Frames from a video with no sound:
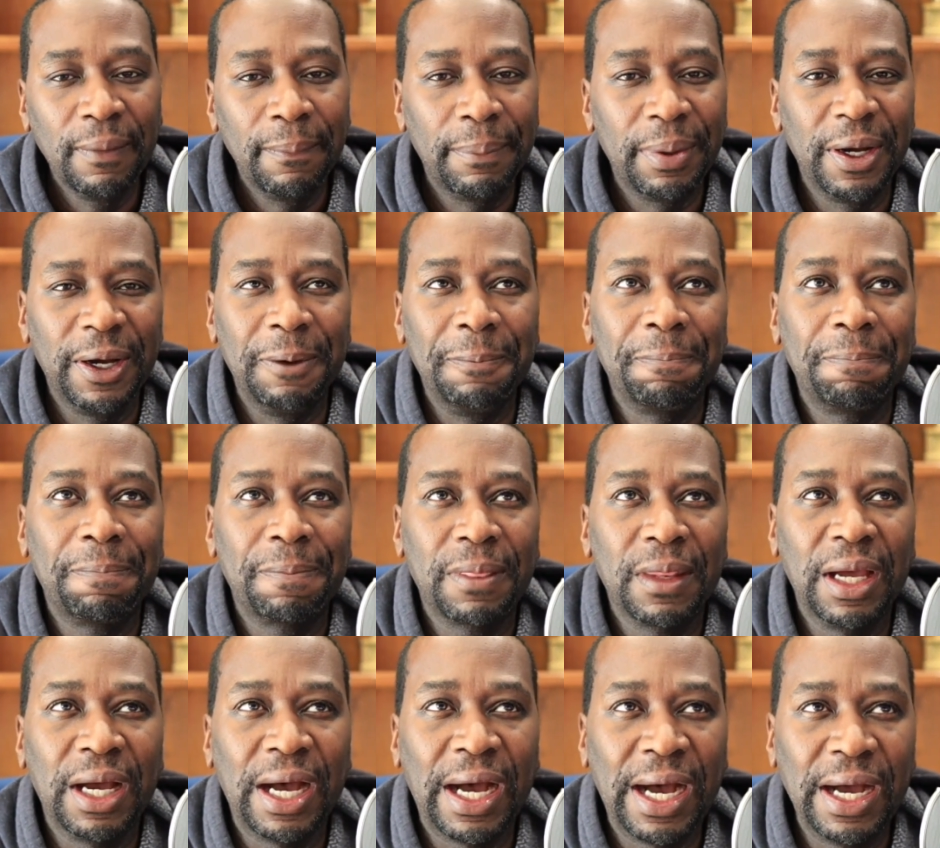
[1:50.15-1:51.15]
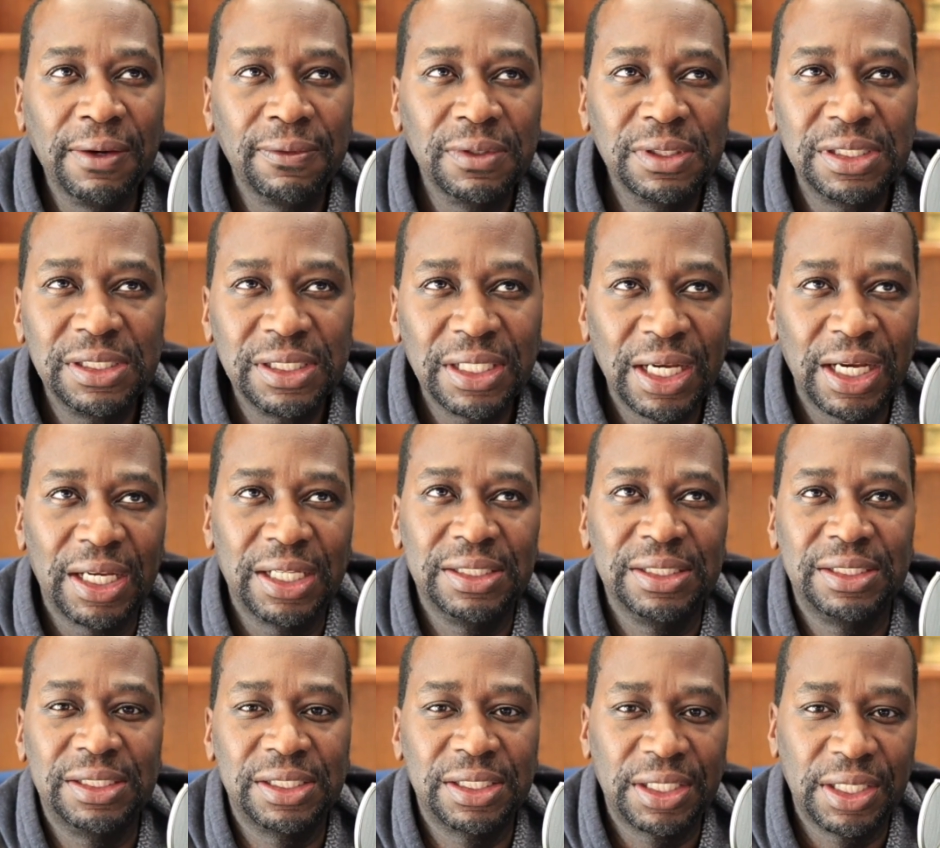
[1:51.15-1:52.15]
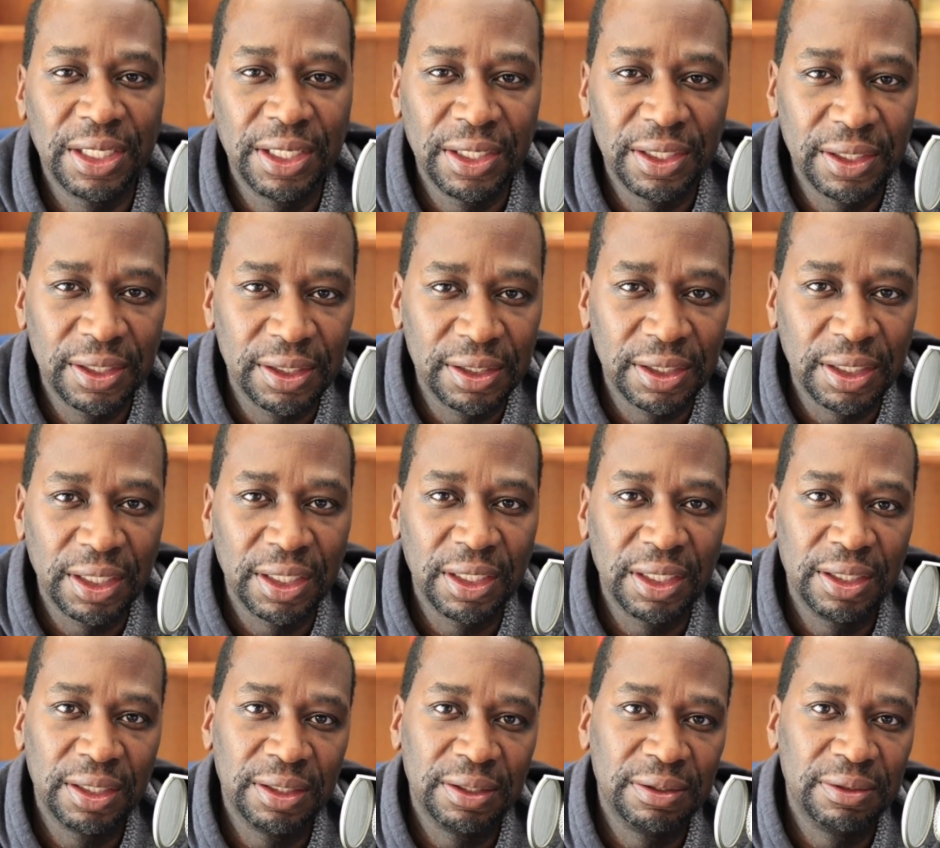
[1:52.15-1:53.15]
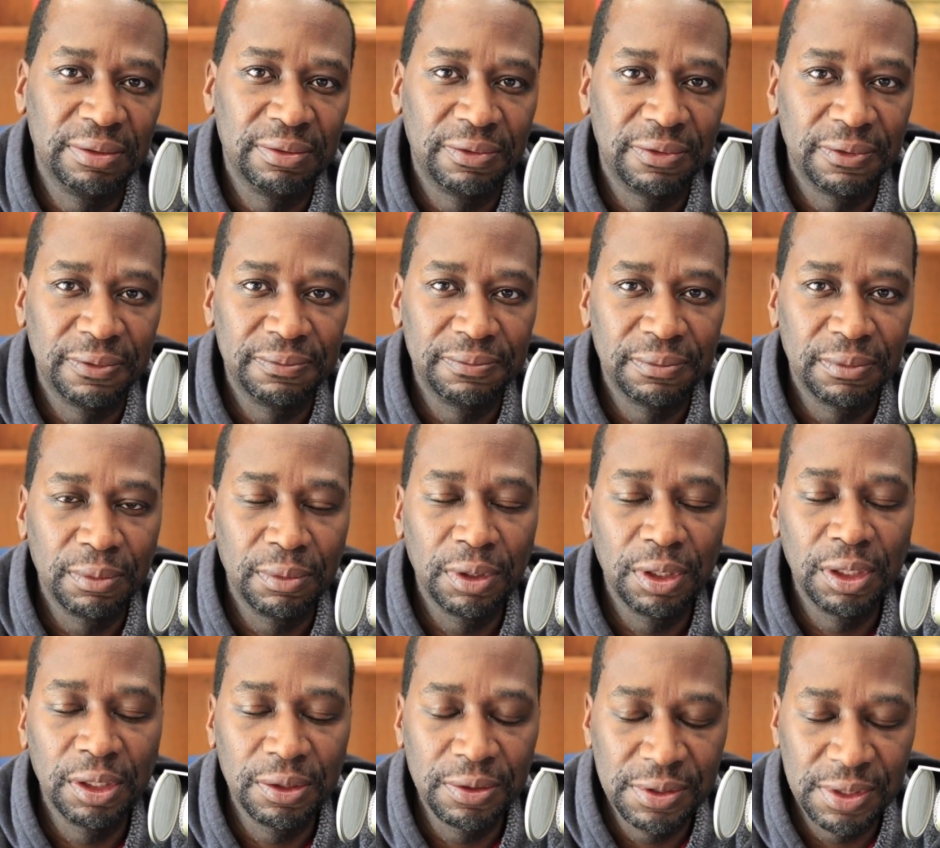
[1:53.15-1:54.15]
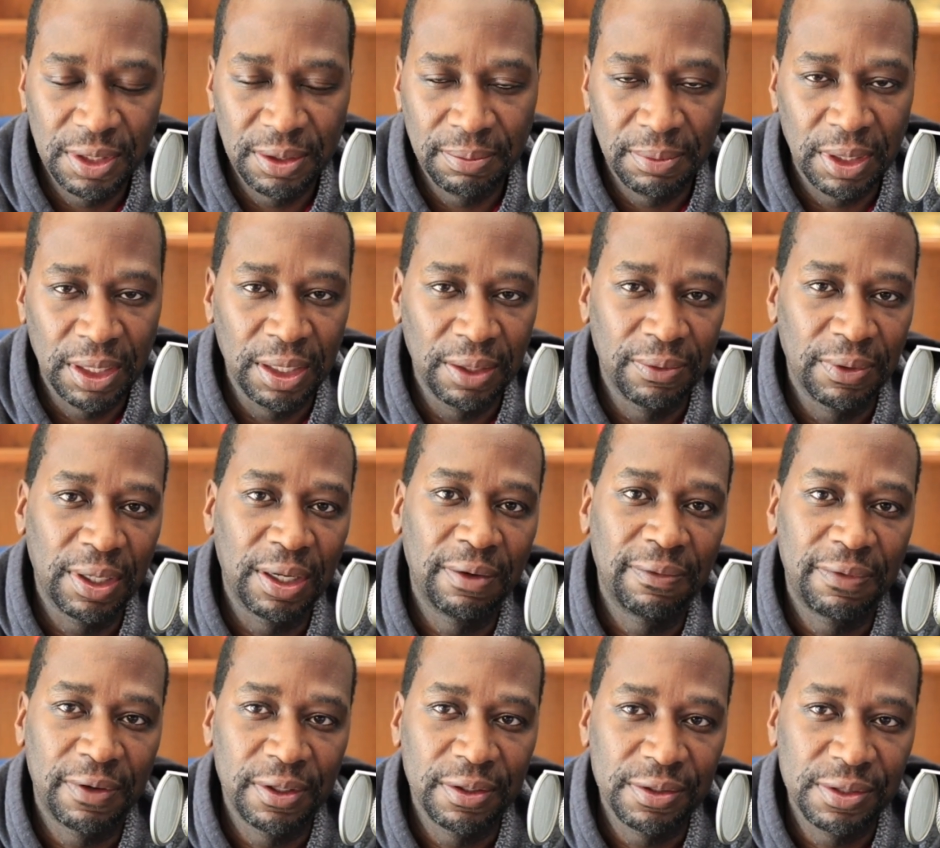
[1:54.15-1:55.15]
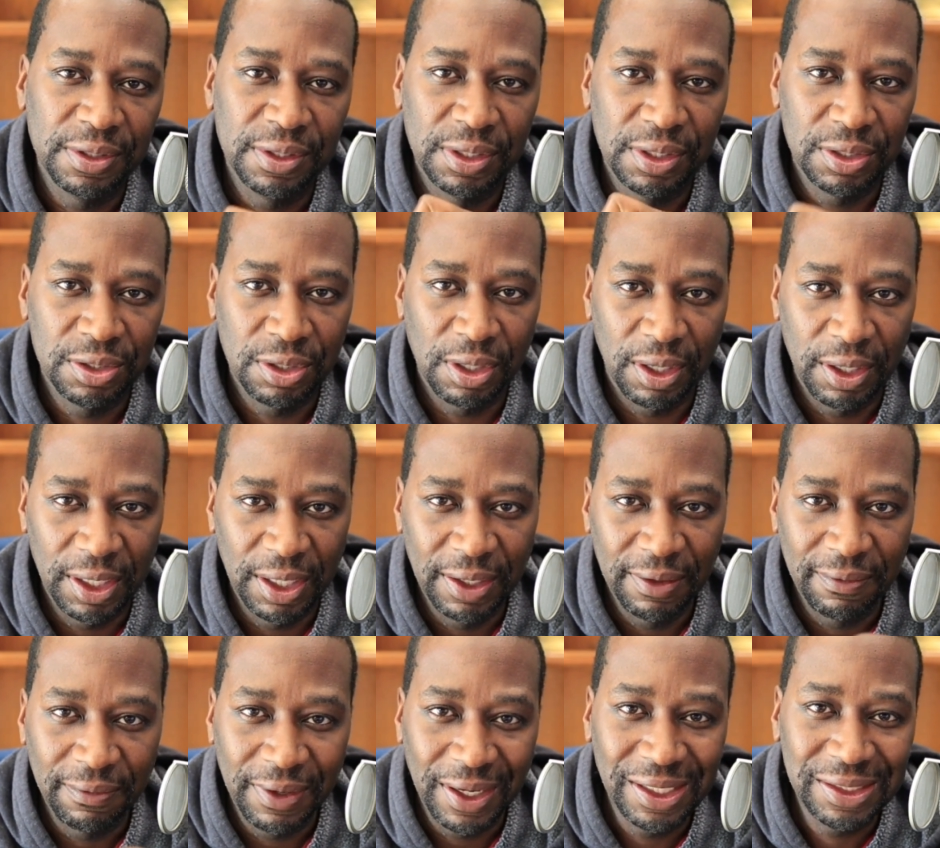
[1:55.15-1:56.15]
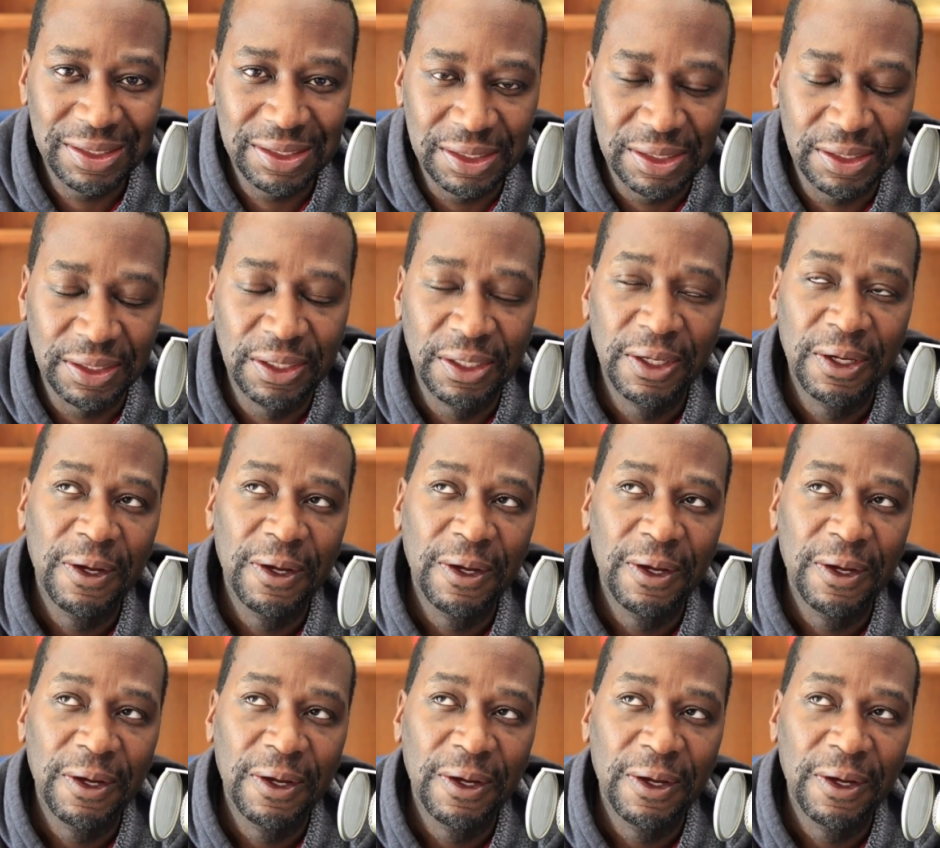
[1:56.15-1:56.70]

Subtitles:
but I was not scared of losing money when I first started investing.